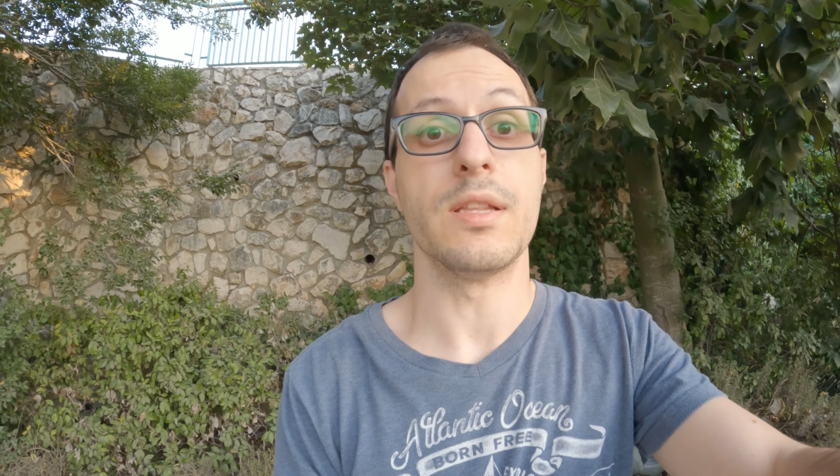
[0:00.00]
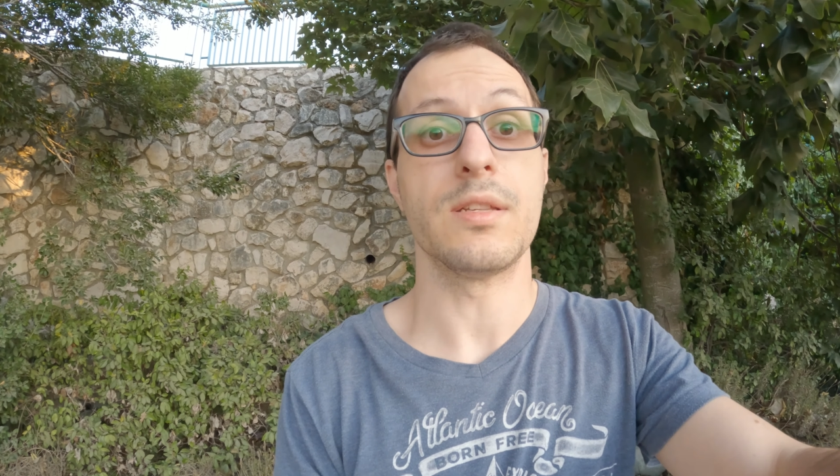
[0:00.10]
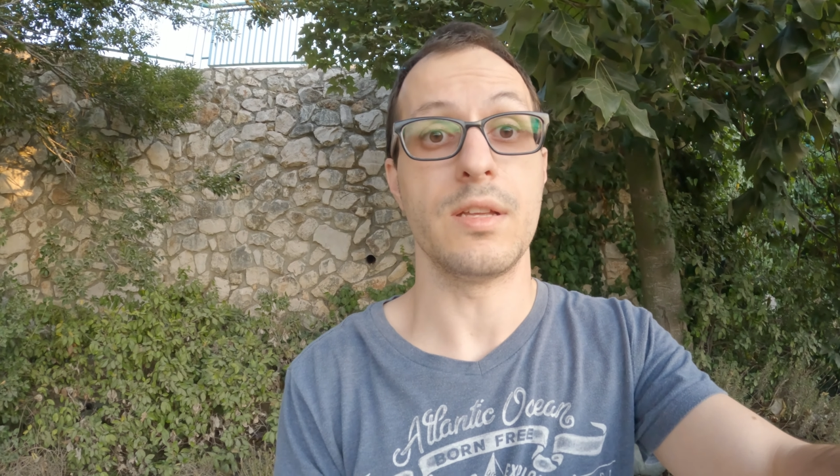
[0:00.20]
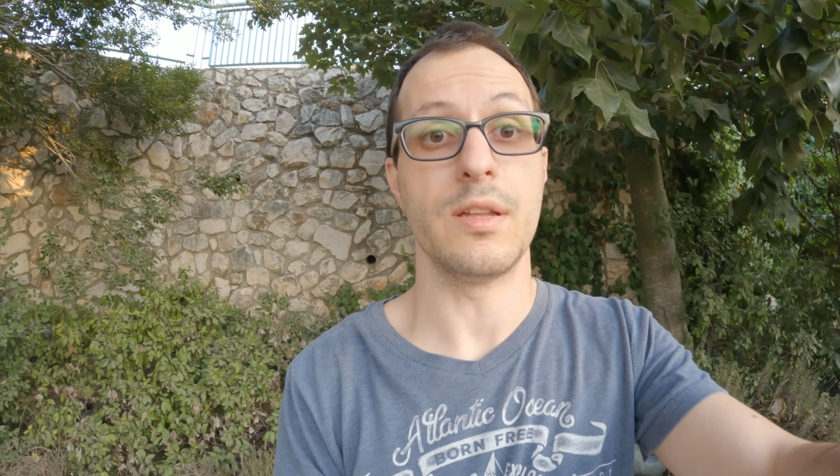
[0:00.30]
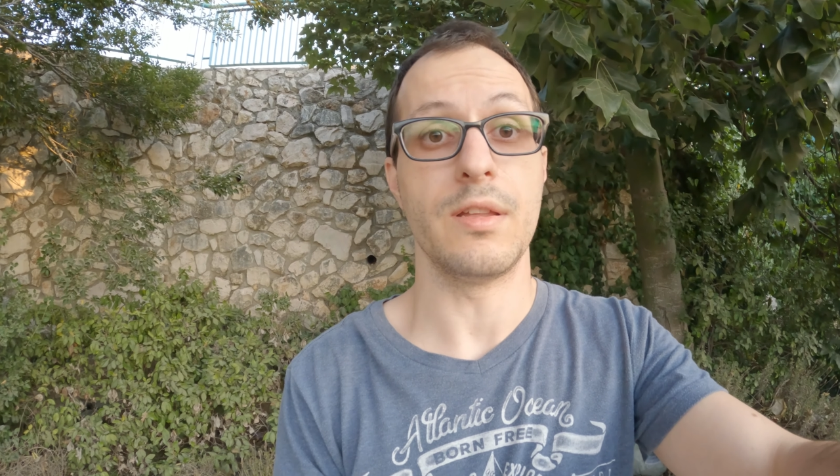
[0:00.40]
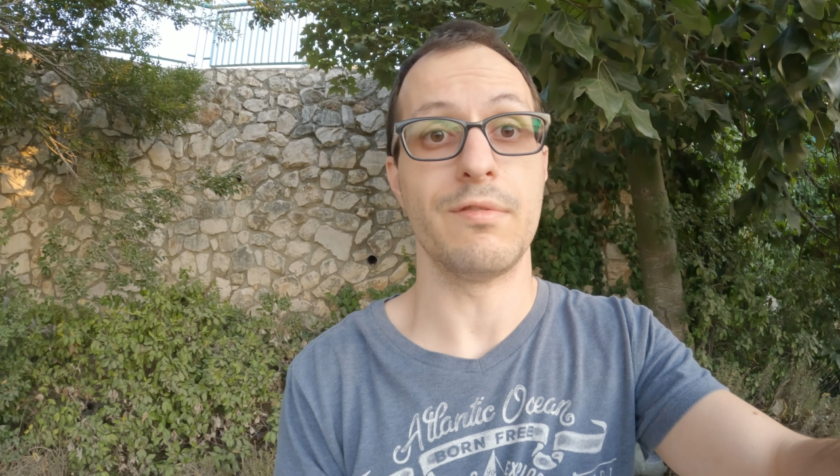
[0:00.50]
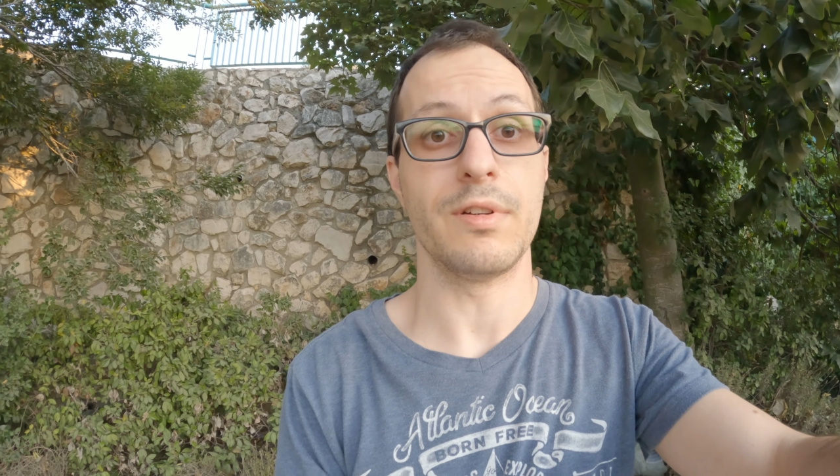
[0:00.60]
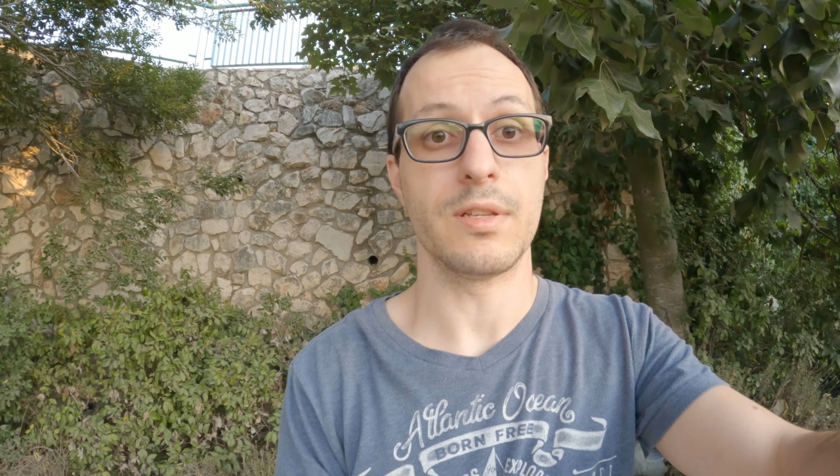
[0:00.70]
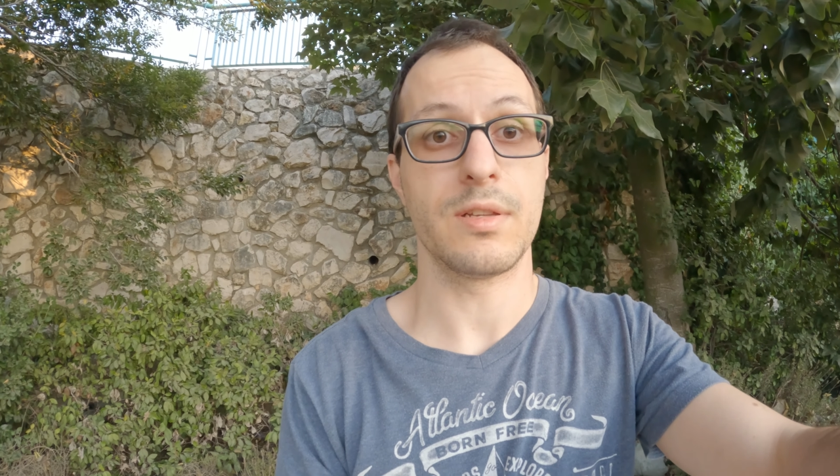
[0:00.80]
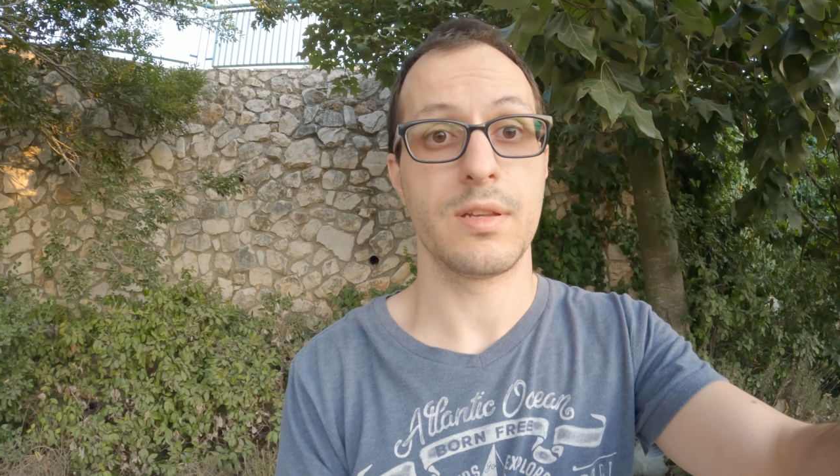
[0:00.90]
and see the
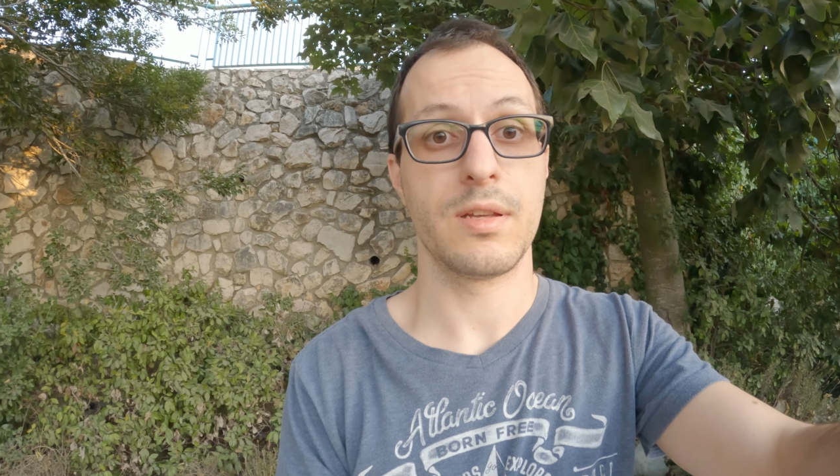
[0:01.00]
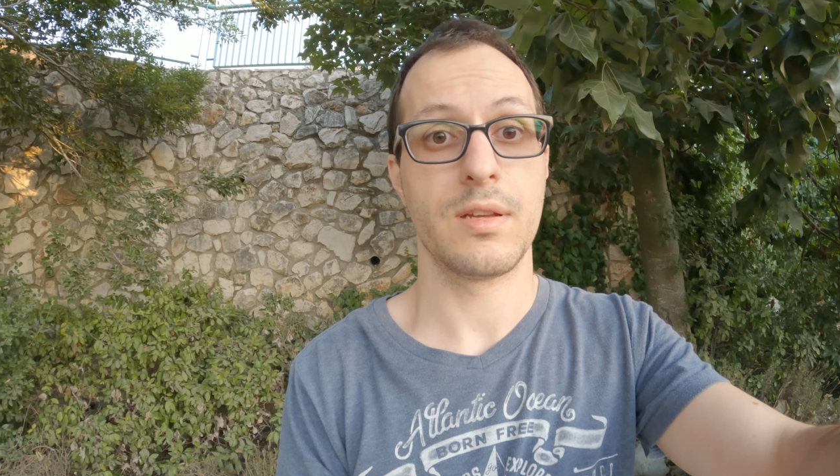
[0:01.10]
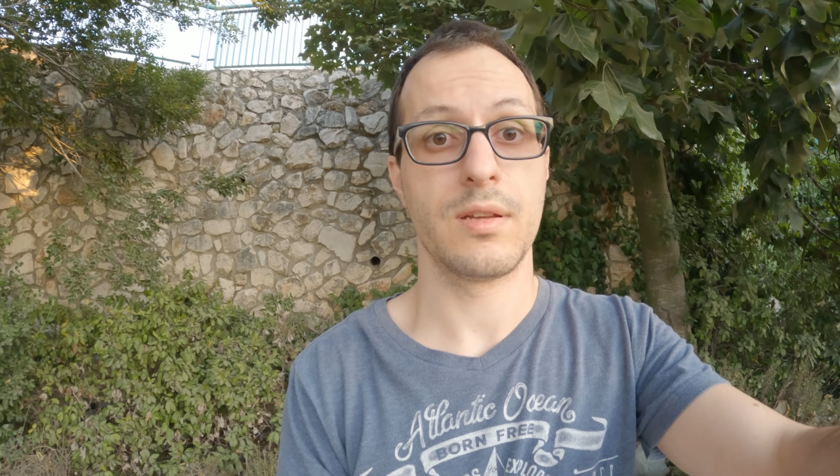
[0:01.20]
difference.